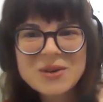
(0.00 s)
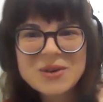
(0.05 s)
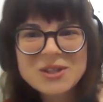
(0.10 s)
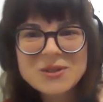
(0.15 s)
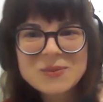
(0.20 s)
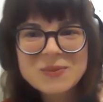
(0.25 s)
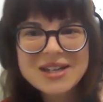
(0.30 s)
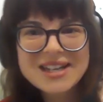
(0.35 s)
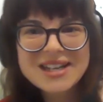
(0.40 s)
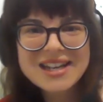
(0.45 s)

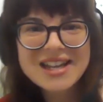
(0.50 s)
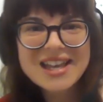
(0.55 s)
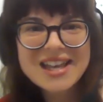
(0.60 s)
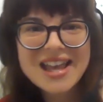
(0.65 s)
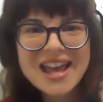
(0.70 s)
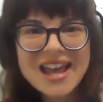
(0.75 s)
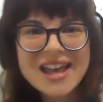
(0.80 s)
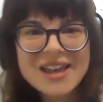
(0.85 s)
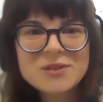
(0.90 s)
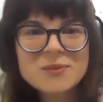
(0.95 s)
Brisbane
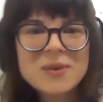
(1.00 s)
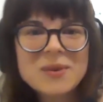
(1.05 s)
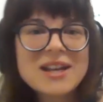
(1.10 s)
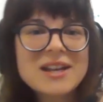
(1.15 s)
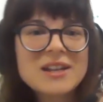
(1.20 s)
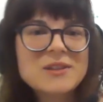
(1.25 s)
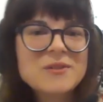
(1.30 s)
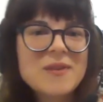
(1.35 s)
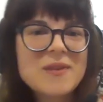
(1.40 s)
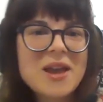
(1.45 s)
has been
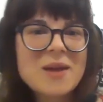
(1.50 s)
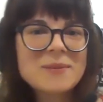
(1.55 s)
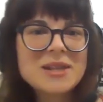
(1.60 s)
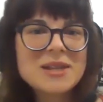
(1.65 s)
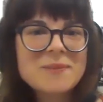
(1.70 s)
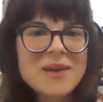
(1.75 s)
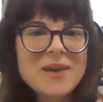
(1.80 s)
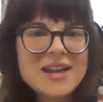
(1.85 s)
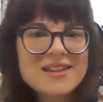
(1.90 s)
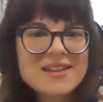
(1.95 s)
his
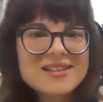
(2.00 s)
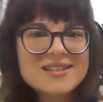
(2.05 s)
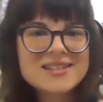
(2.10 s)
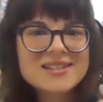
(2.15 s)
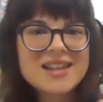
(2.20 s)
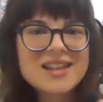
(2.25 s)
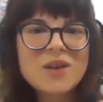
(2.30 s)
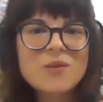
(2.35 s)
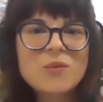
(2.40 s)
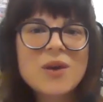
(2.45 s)
family
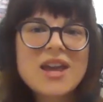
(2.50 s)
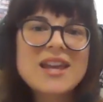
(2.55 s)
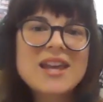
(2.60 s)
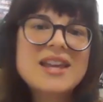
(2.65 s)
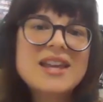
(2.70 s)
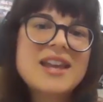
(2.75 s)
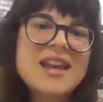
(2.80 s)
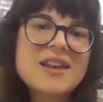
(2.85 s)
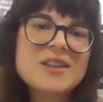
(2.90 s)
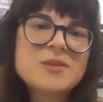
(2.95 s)
base and where
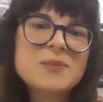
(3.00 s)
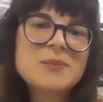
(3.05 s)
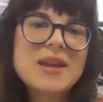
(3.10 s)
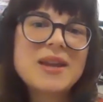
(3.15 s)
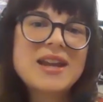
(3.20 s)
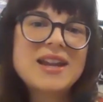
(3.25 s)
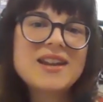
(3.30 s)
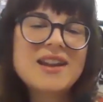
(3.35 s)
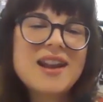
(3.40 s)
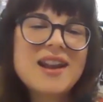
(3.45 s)
he has
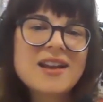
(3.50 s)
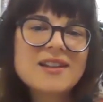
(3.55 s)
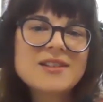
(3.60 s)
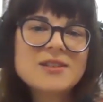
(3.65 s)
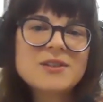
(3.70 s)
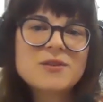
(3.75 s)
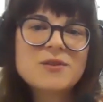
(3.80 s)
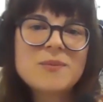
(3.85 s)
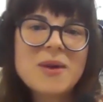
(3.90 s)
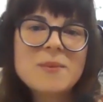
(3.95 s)
been an
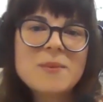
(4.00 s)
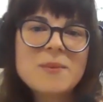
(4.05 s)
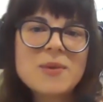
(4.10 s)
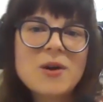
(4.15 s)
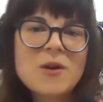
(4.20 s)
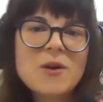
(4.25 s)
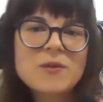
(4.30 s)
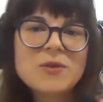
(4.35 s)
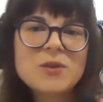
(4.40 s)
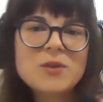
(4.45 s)
active
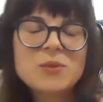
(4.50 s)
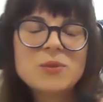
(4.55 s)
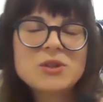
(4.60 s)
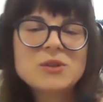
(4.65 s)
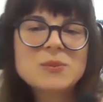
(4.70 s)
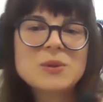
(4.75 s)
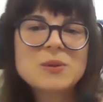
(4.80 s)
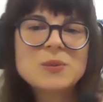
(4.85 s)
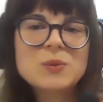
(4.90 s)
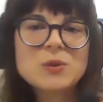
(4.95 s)
member of the
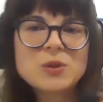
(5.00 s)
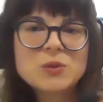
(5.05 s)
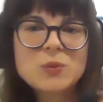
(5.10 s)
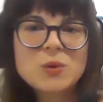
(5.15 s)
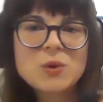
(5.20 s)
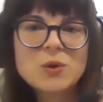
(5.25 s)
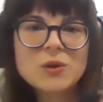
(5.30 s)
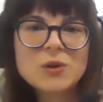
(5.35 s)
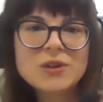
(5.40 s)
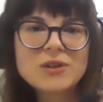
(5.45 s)
Brisbane
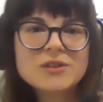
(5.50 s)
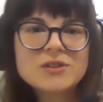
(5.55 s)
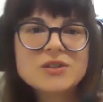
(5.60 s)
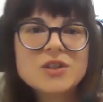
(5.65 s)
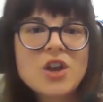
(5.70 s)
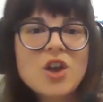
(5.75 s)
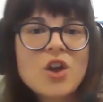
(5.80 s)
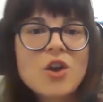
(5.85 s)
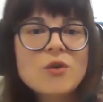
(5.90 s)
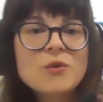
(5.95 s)

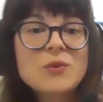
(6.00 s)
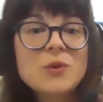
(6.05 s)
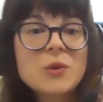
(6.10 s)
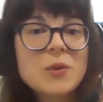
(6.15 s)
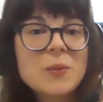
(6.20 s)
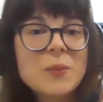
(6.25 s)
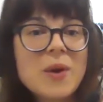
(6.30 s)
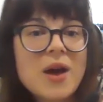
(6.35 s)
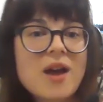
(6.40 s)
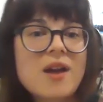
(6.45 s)
Bushwalkers for
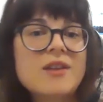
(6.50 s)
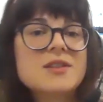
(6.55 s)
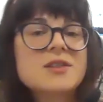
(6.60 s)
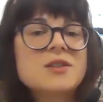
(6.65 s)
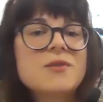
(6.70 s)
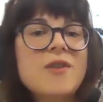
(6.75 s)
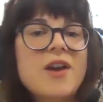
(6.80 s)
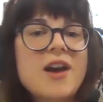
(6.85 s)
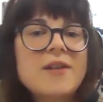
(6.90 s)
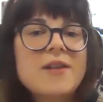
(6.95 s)
the
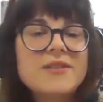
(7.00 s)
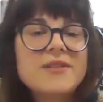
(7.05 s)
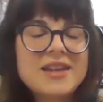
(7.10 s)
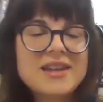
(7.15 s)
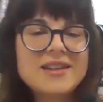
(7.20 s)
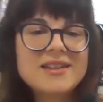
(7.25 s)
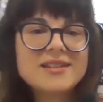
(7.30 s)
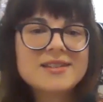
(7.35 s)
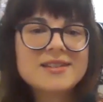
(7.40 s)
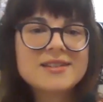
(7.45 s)
past 5
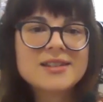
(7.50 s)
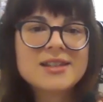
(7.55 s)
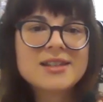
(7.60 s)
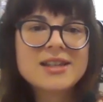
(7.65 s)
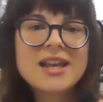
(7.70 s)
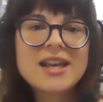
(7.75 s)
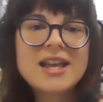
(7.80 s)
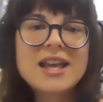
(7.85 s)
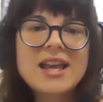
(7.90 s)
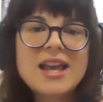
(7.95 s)
years.
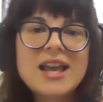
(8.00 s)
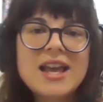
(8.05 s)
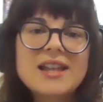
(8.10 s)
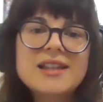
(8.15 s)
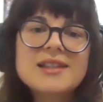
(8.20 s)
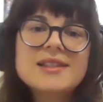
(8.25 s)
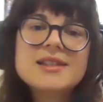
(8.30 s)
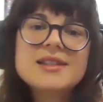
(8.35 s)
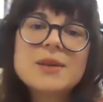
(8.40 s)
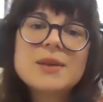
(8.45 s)

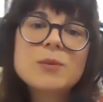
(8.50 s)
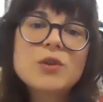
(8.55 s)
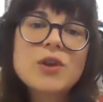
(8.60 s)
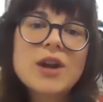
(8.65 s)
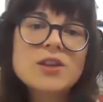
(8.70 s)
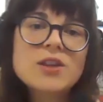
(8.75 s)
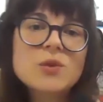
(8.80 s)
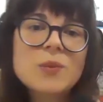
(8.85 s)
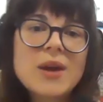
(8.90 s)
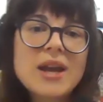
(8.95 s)
And Tim
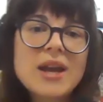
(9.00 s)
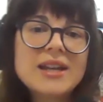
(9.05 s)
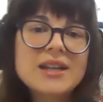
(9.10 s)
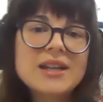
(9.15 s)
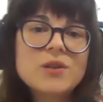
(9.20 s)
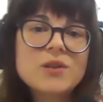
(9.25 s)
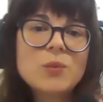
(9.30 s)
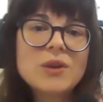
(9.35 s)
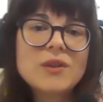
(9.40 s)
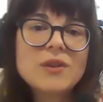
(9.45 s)

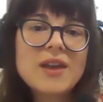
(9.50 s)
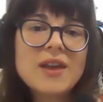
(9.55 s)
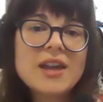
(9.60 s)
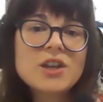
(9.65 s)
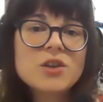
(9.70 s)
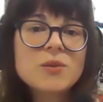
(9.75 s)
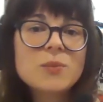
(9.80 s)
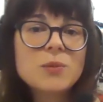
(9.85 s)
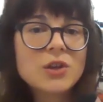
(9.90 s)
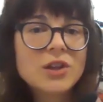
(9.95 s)
graduated with
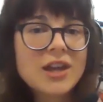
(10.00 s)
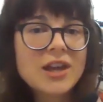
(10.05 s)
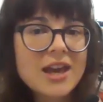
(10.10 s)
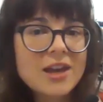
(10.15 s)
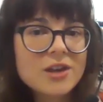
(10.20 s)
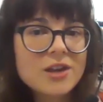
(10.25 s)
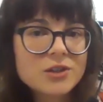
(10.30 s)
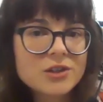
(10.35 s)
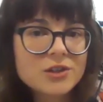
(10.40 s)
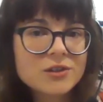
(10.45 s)
a
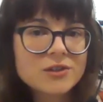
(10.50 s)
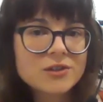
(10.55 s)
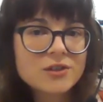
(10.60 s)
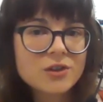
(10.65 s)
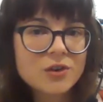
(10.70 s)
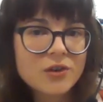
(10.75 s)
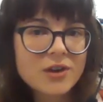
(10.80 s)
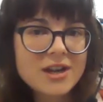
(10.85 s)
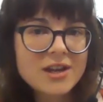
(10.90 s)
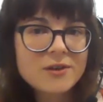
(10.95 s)
communication
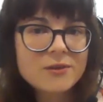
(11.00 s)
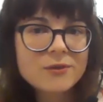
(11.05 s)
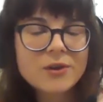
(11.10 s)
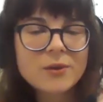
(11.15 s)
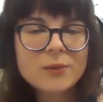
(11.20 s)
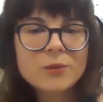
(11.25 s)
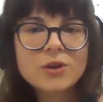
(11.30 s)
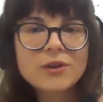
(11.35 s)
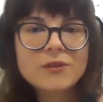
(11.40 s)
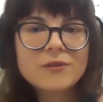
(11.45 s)
degree
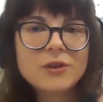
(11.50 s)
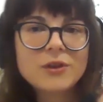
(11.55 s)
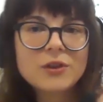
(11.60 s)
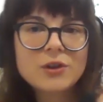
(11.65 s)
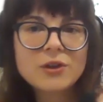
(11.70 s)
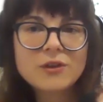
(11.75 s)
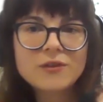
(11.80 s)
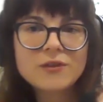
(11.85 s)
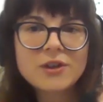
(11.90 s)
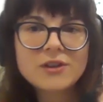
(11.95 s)
from
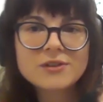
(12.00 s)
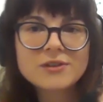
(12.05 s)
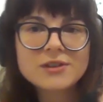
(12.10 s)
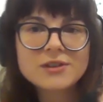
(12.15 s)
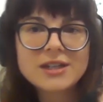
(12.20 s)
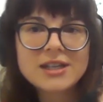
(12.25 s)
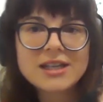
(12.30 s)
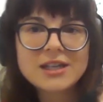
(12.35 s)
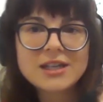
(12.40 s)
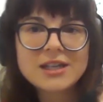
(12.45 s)
Griffith
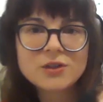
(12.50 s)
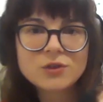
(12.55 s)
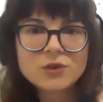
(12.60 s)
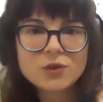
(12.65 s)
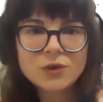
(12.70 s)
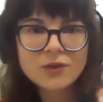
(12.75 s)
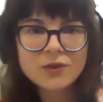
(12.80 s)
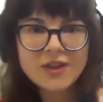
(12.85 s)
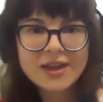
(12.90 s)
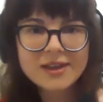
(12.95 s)
University in
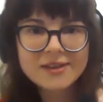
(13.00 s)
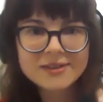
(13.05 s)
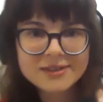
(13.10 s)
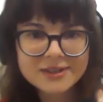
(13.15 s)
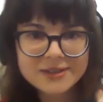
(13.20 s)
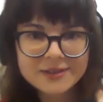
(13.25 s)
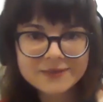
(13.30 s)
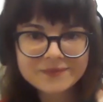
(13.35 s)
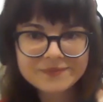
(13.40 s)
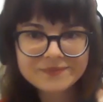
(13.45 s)

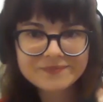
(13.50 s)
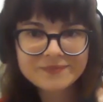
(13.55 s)
2000.